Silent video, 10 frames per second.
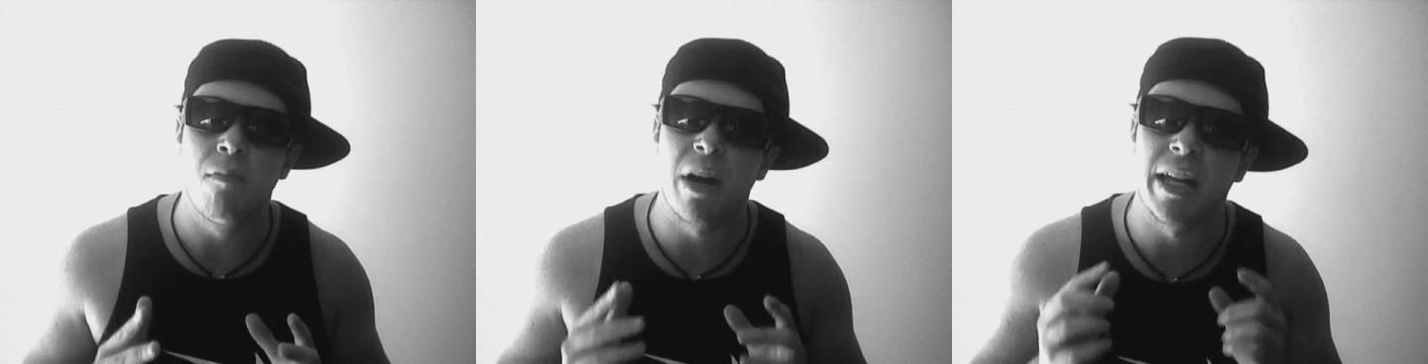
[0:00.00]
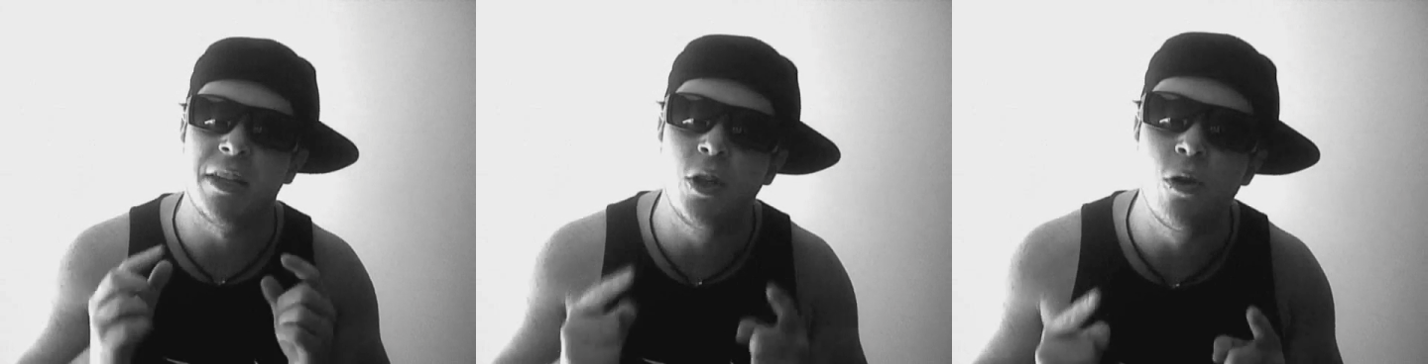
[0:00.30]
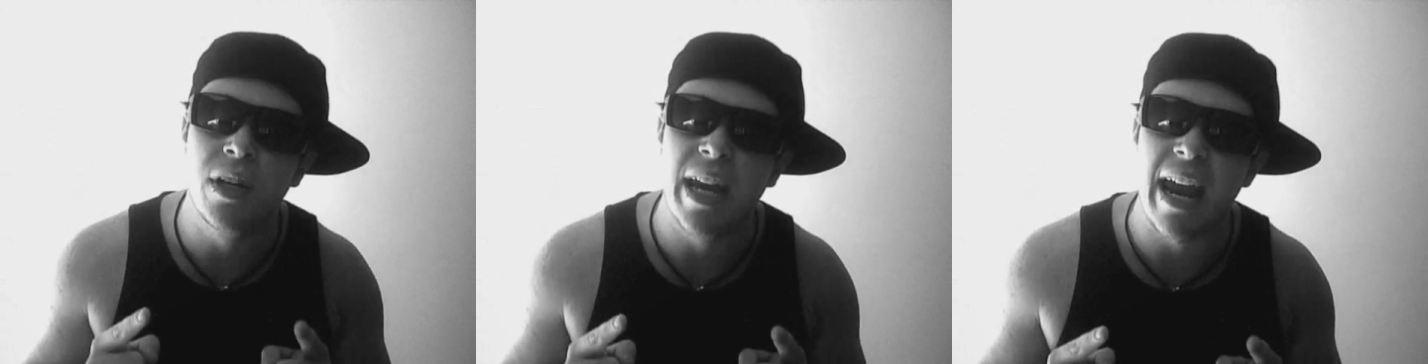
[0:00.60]
But I
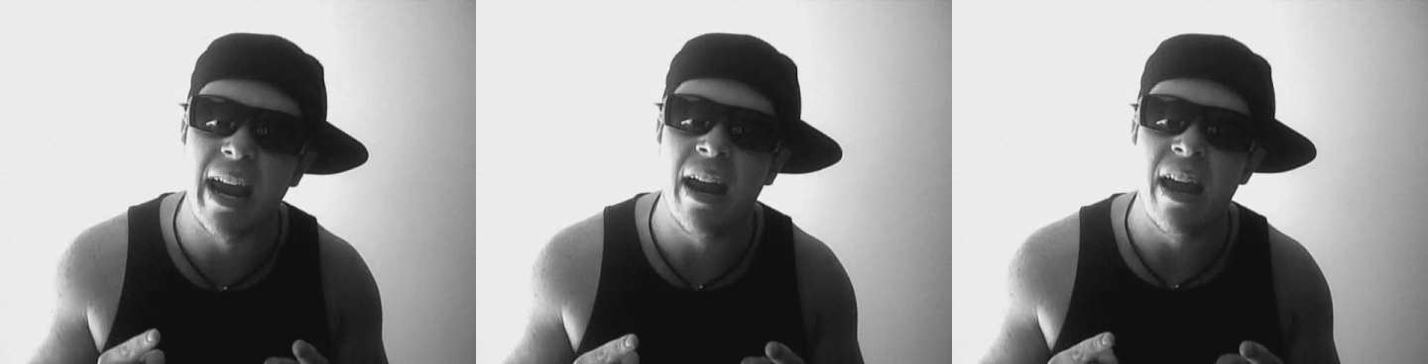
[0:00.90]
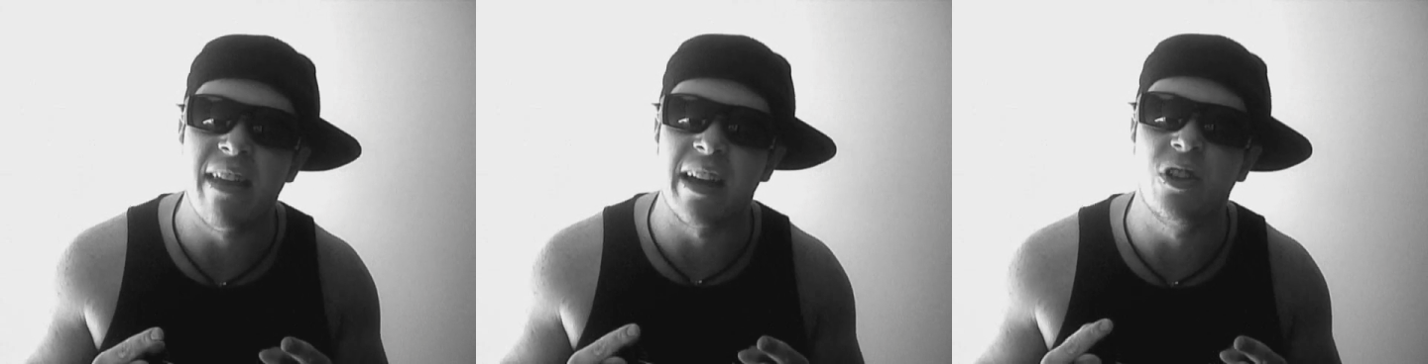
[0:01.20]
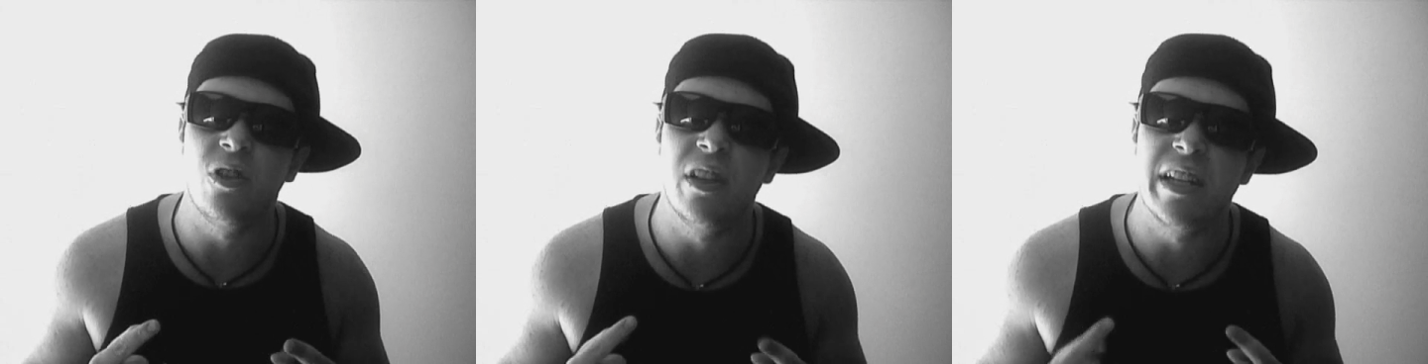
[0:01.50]
do care that
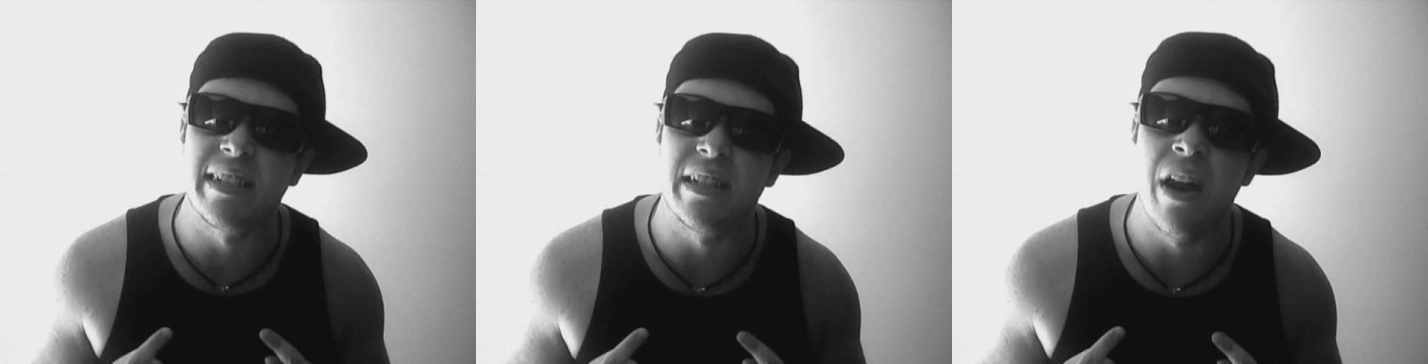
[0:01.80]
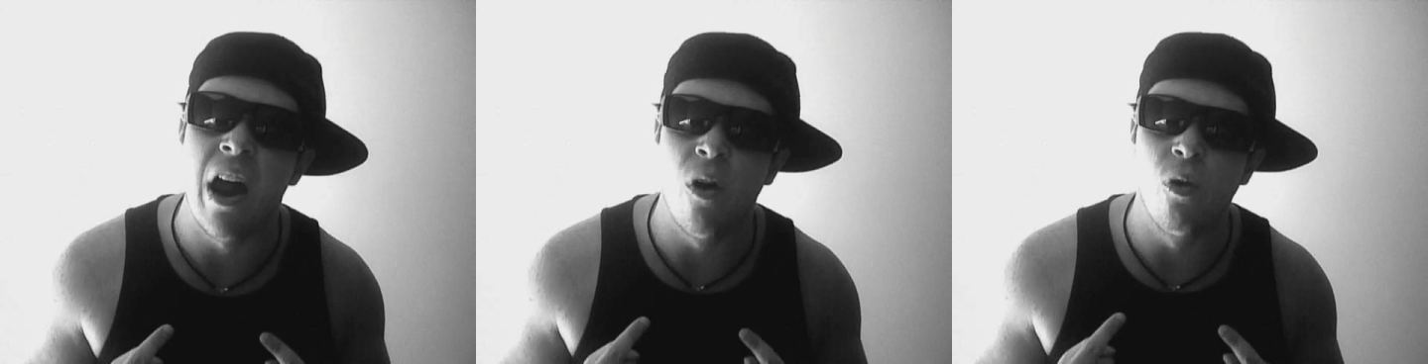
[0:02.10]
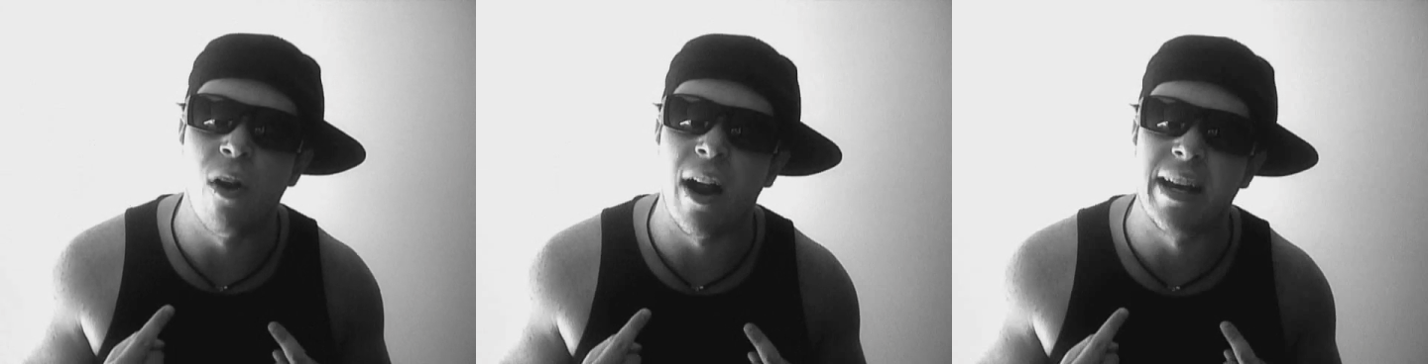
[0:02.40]
you listen
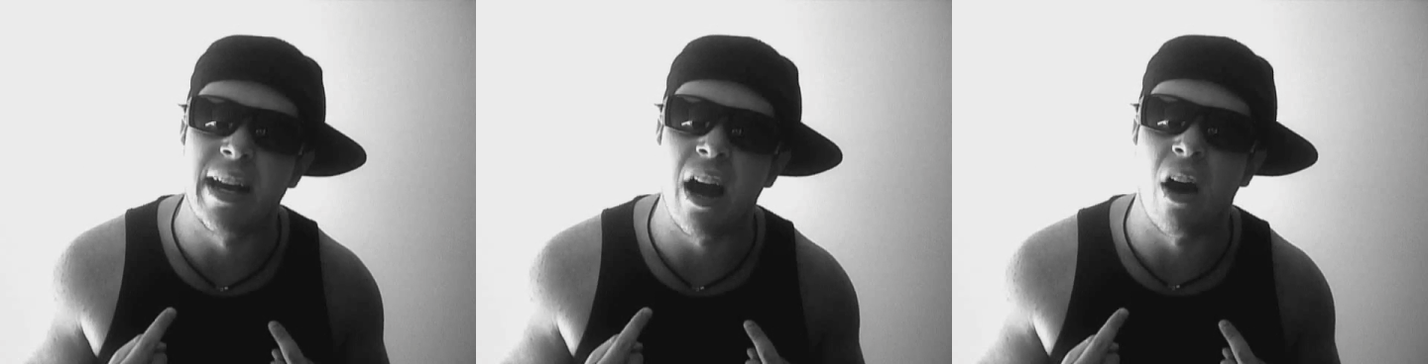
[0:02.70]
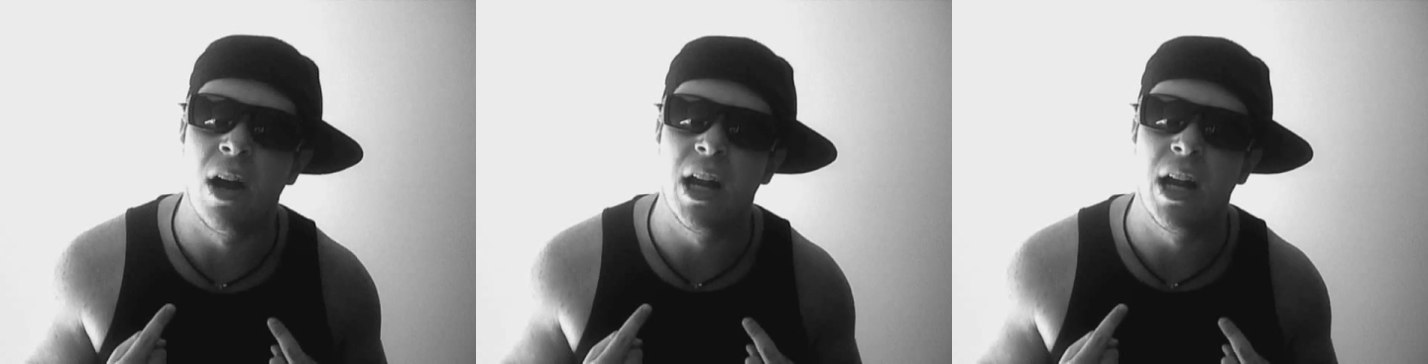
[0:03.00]
right now.